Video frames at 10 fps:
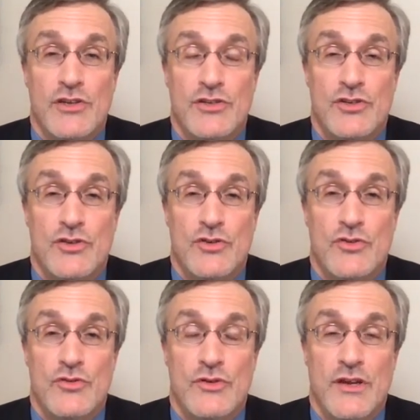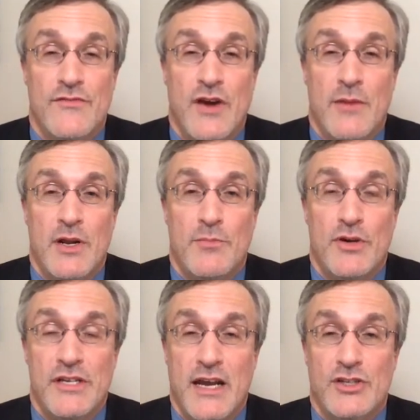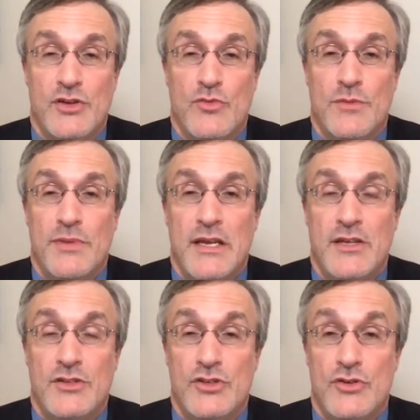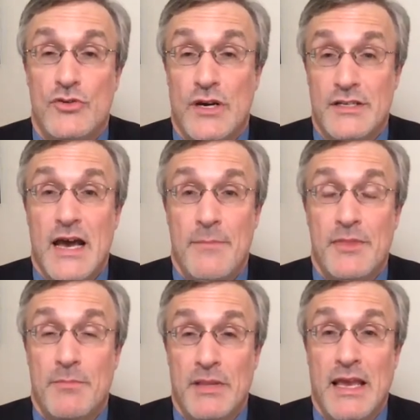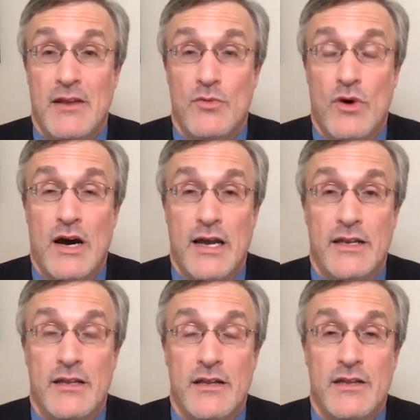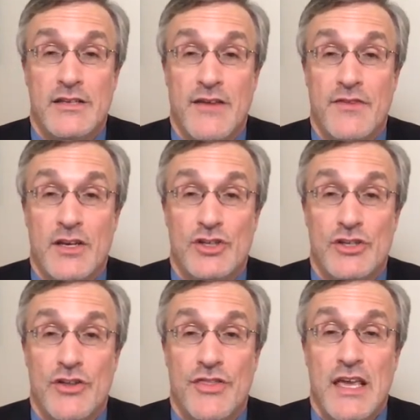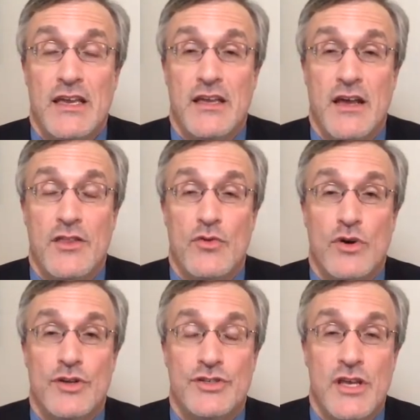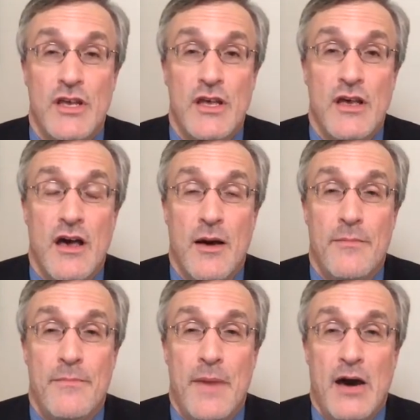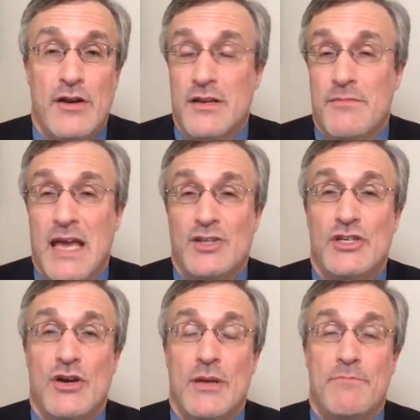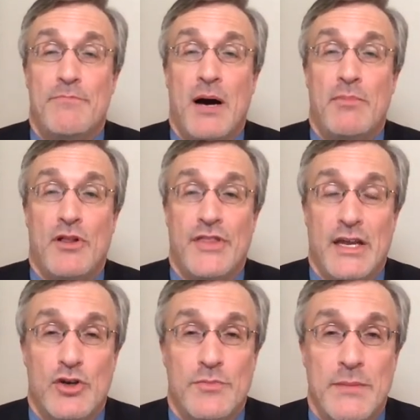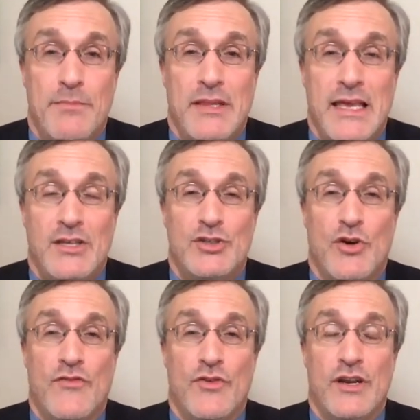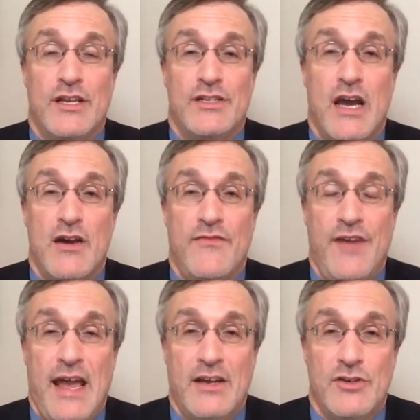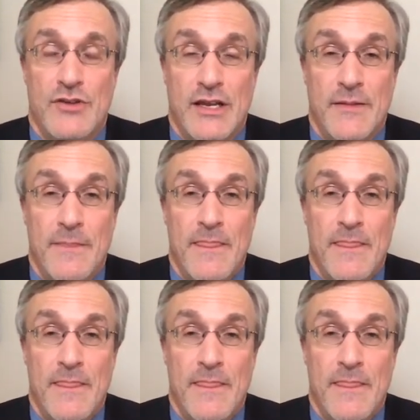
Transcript: to environmental protection would be to adopt the plant-wide definition, to think, in other words, about an imaginary bubble that could be placed over an entire factory,